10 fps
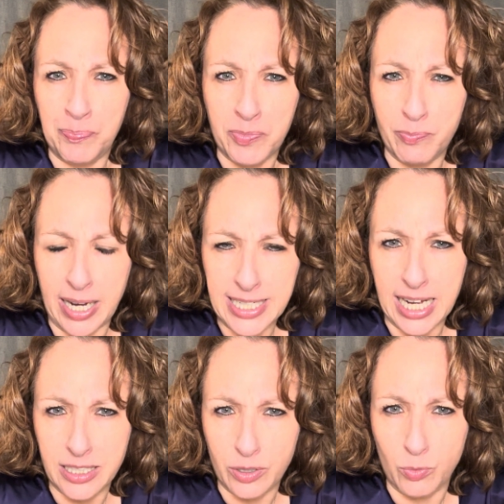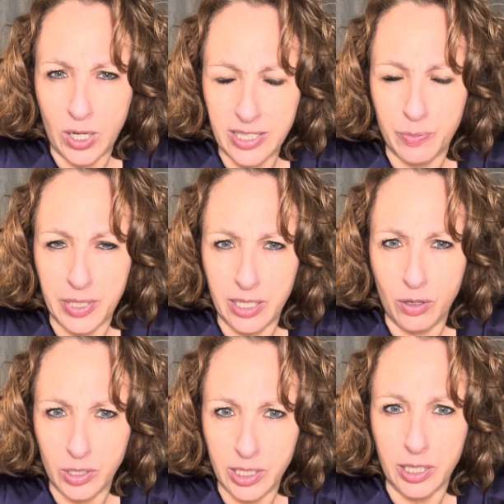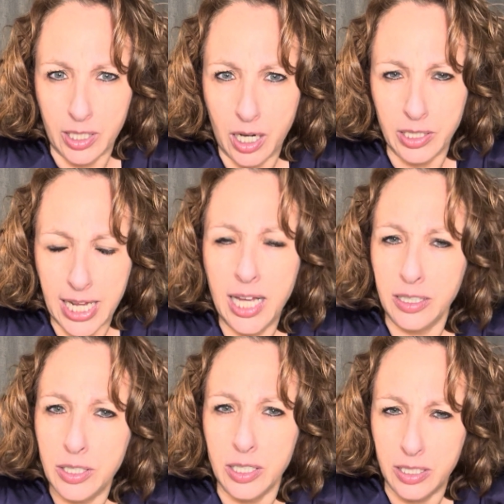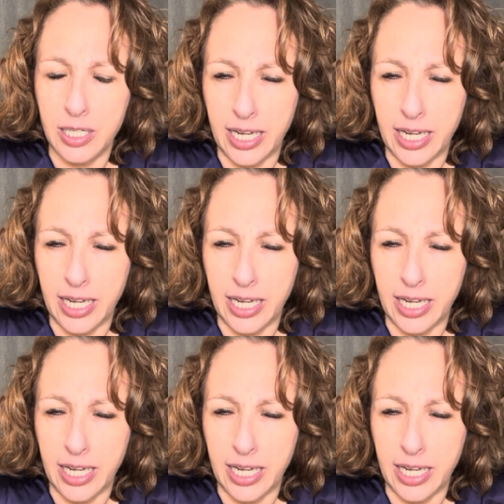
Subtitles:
My doctor wants me to go to the cardiologist.